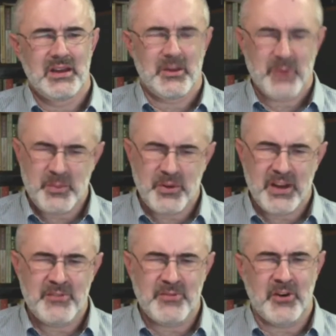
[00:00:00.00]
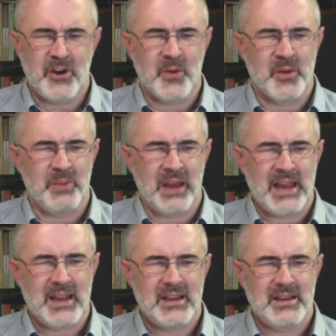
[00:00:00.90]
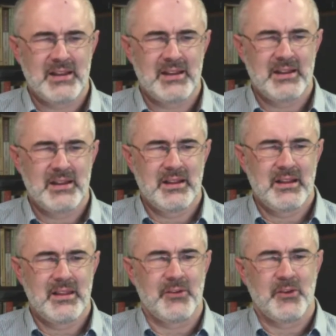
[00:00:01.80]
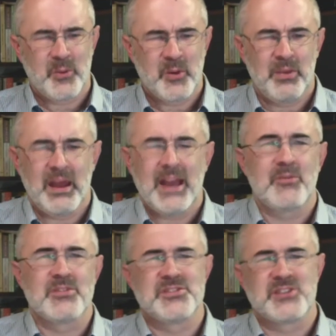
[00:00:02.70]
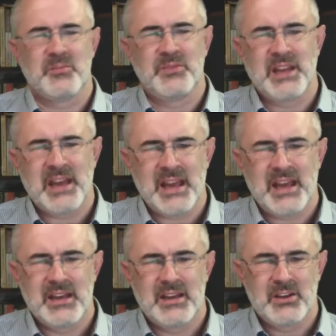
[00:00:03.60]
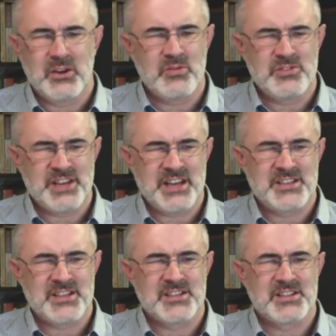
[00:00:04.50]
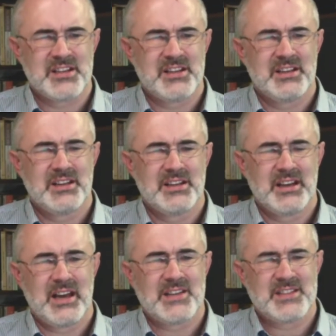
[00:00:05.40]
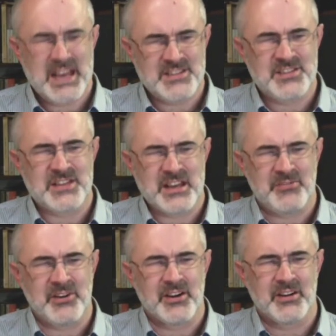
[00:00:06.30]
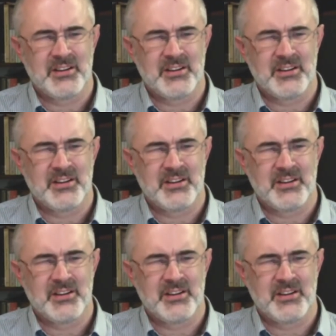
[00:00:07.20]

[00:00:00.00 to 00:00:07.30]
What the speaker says: And we prayed for Robert Black, that Robert Black would someday know Jesus as his Saviour,